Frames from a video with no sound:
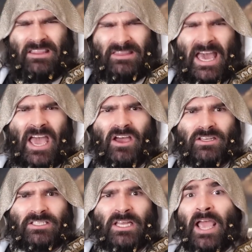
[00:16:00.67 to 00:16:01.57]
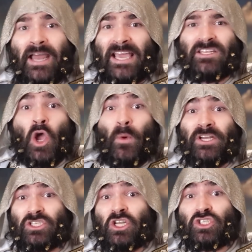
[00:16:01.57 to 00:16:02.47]
theirs. And yet,
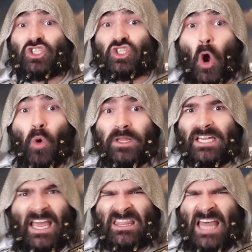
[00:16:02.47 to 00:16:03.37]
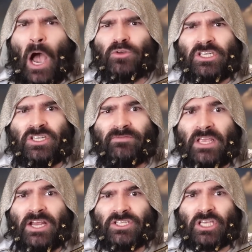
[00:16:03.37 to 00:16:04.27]
we just stole it like thousands of
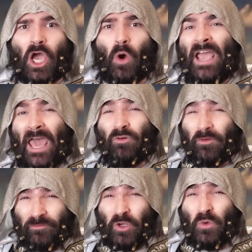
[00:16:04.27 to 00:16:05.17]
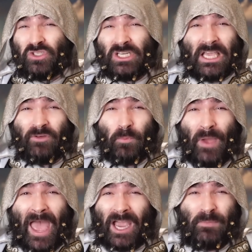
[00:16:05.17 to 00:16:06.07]
years ago and refused to give it
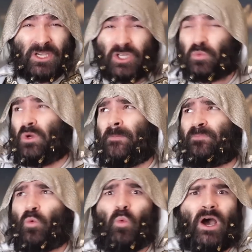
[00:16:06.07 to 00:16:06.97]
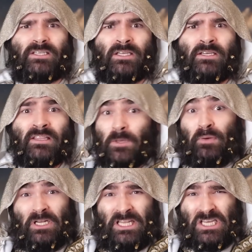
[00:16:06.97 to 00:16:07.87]
back because we're, what, the
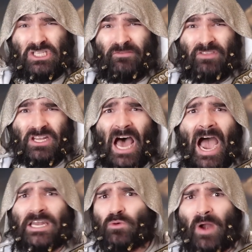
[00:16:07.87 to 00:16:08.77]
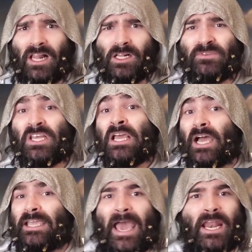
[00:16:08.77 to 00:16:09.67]
police of the Nine Realms?
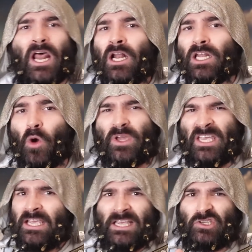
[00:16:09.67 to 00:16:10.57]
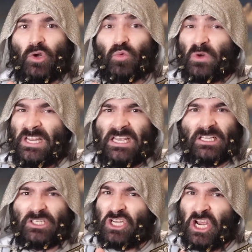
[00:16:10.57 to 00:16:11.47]
Again, Loki is a
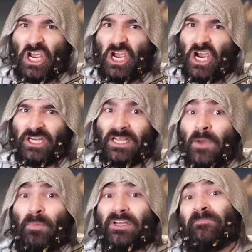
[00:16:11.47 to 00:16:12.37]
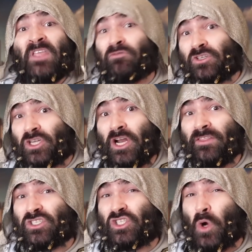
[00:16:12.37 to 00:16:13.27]
real turd. But if
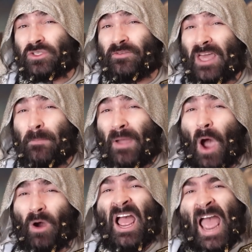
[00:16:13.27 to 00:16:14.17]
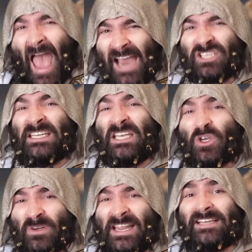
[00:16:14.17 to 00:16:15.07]
returning the source of their power actually
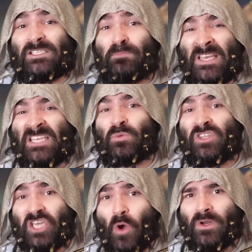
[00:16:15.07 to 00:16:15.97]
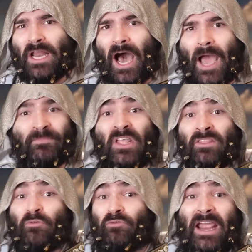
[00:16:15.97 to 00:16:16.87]
creates peace with Jotunheim,
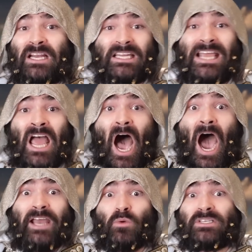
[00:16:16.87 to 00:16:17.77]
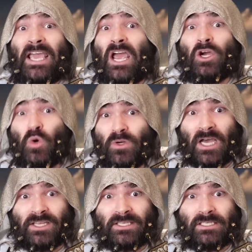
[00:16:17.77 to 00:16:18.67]
then frankly, I don't care who
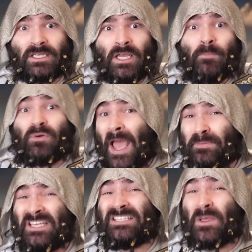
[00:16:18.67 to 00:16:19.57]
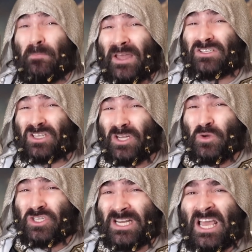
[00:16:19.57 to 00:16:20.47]
does it. Perhaps it's a better
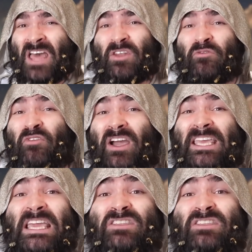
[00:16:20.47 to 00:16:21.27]
solution than f***ing